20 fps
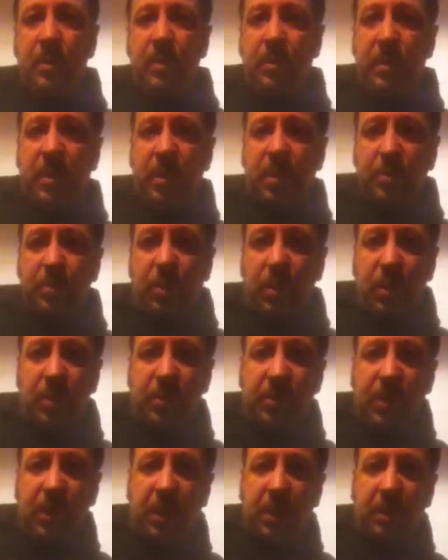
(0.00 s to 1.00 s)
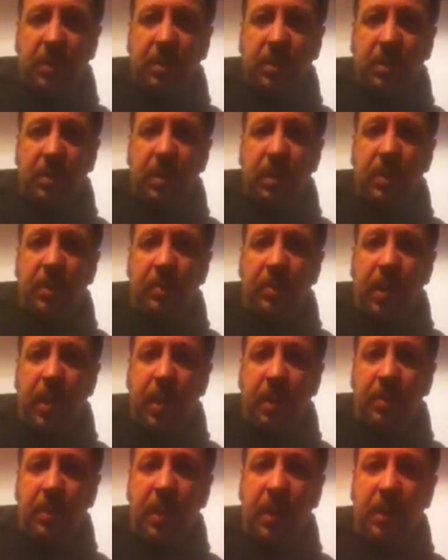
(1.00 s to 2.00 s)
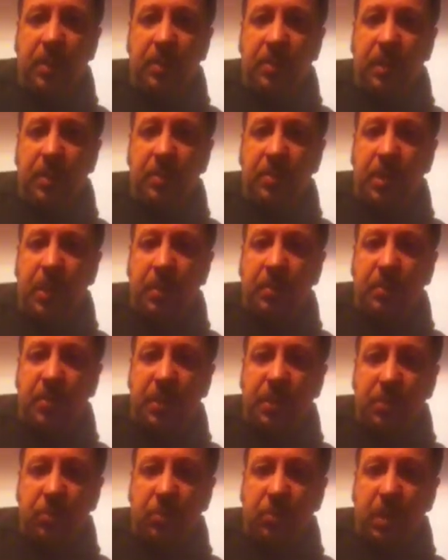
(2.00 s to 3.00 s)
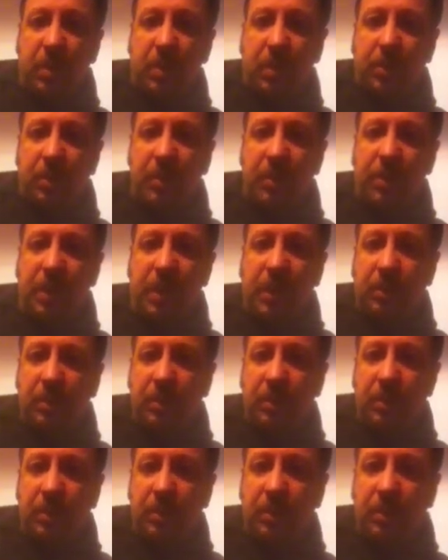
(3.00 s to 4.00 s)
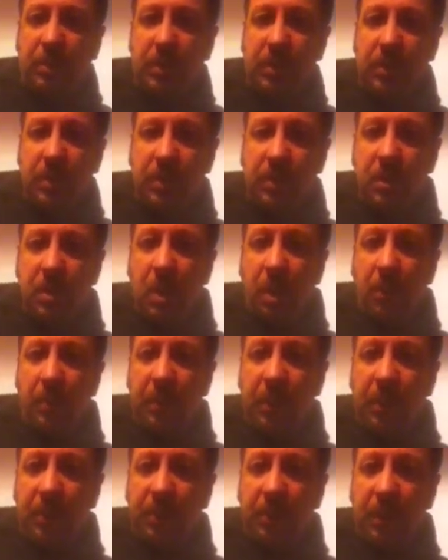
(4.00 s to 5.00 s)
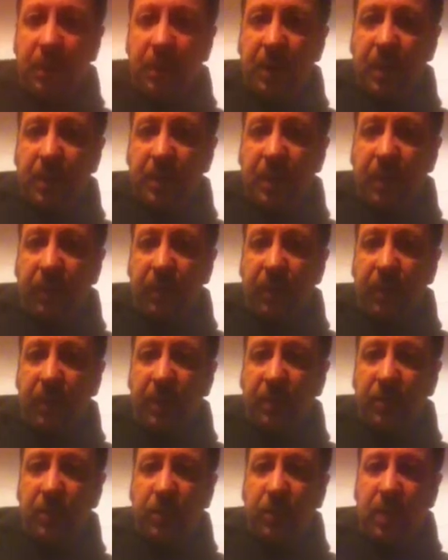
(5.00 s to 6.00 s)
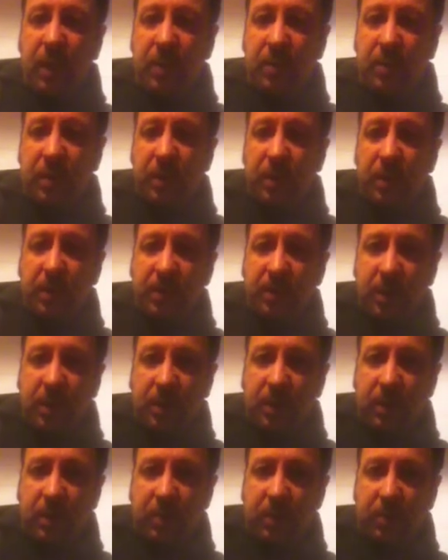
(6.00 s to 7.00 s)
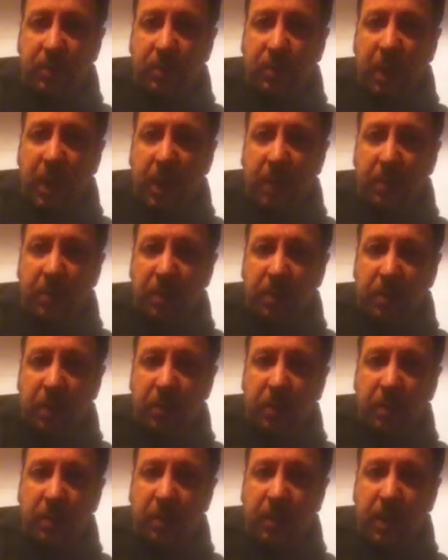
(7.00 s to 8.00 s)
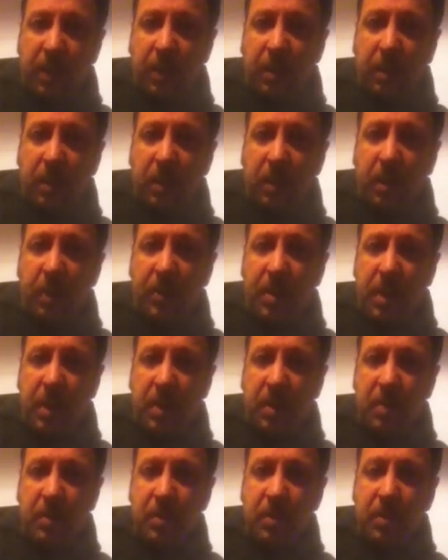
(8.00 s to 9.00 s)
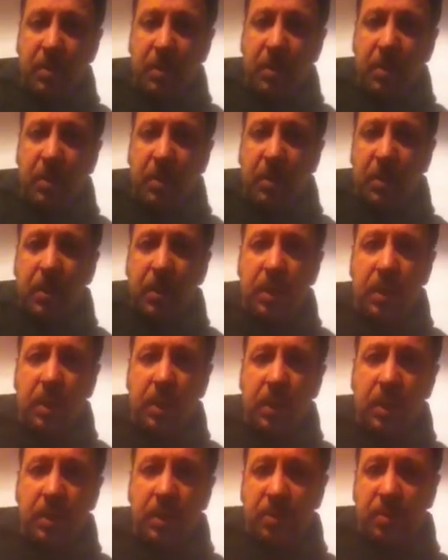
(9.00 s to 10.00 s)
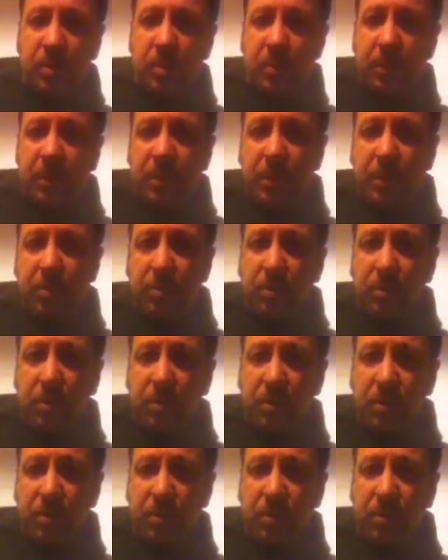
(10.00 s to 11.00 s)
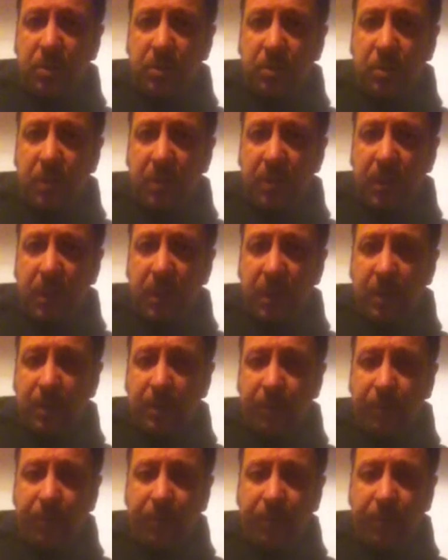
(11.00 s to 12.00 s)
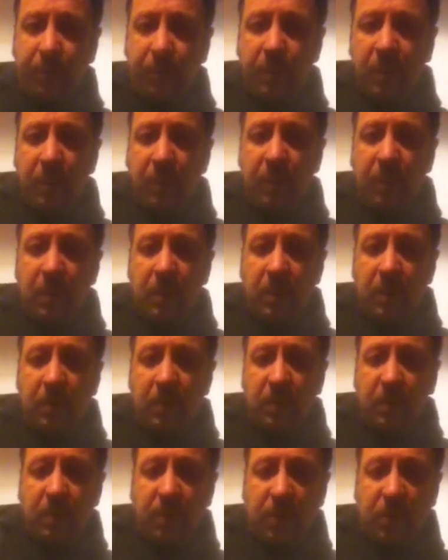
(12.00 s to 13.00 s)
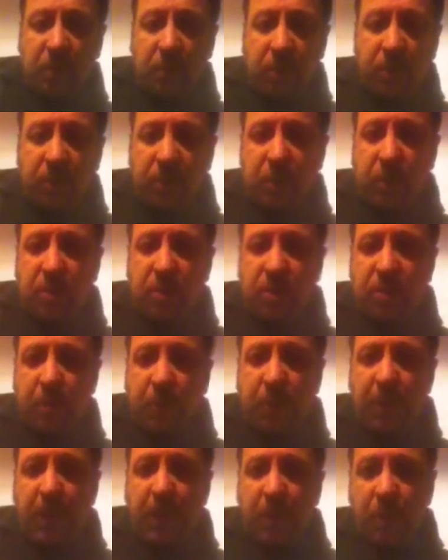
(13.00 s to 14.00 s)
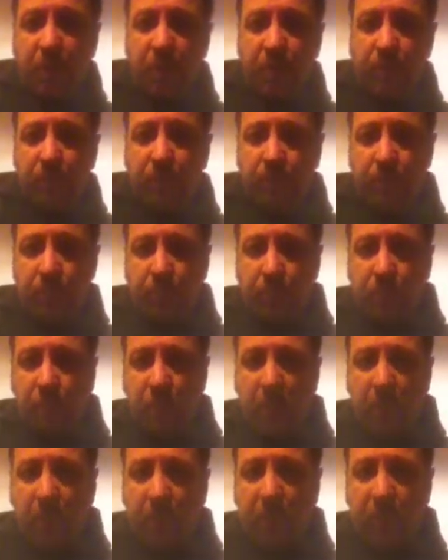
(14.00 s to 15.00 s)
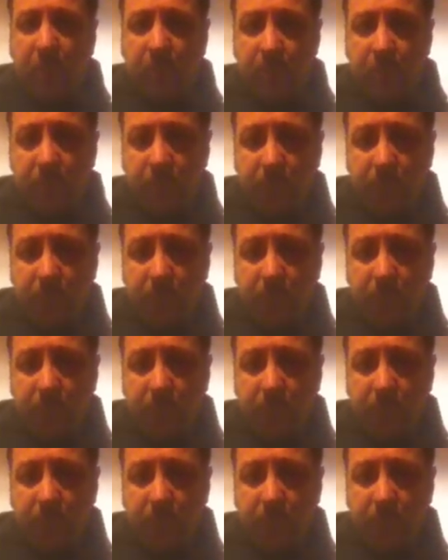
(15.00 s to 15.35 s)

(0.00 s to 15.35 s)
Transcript: these parts here on the bottom head. Sometimes these rubber protectors are missing, and definitely if you accidentally set the bottom snare drum head on there, there's the potential to just destroy the head. So make sure these are spread out properly